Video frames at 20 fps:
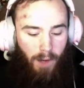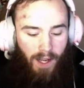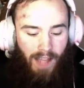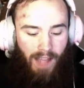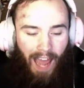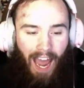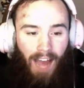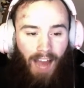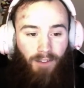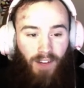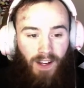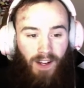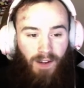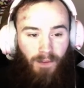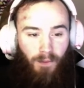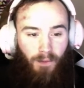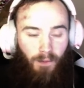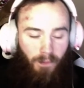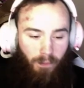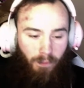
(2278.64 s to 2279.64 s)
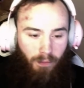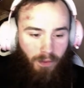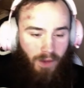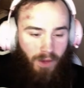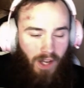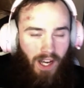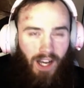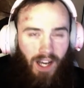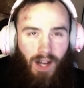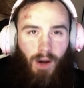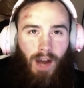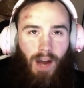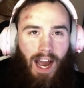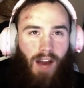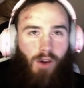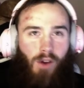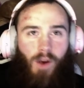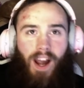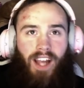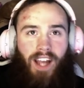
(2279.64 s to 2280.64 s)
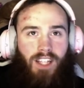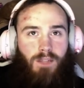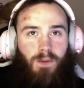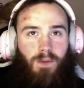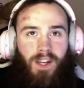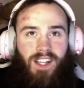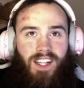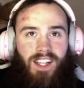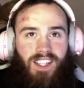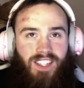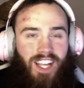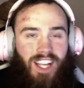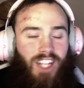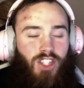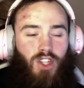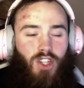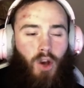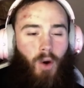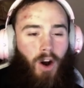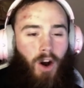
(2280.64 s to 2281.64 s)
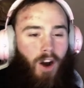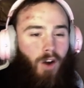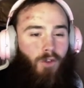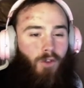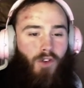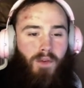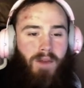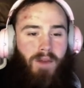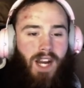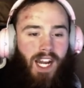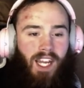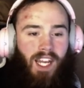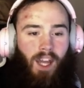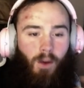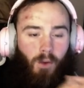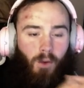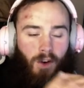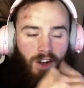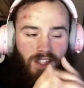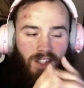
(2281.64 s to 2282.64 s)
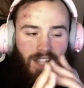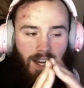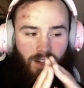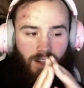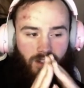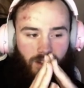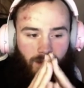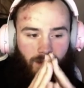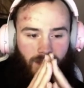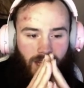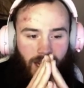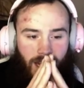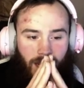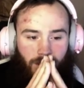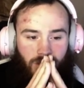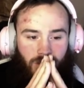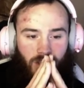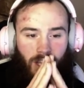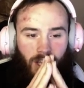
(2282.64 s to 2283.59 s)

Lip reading: having... Oh, how do I explain this? It's so hard for me to get words out sometimes,